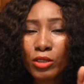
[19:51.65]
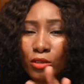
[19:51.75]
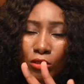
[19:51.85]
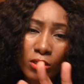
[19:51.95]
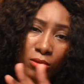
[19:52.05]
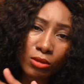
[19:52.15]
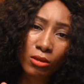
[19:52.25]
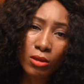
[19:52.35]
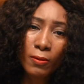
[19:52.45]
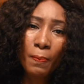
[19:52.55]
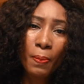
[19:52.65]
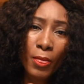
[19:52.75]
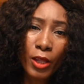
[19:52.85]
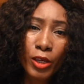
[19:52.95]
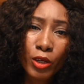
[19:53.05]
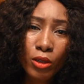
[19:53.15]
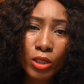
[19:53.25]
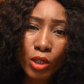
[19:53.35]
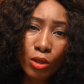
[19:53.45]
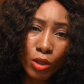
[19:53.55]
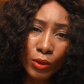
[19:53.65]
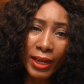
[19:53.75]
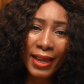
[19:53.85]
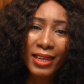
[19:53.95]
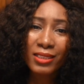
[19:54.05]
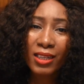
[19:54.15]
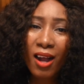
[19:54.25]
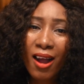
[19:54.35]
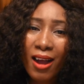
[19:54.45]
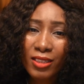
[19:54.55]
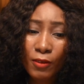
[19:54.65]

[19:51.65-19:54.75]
You you go look at the cars.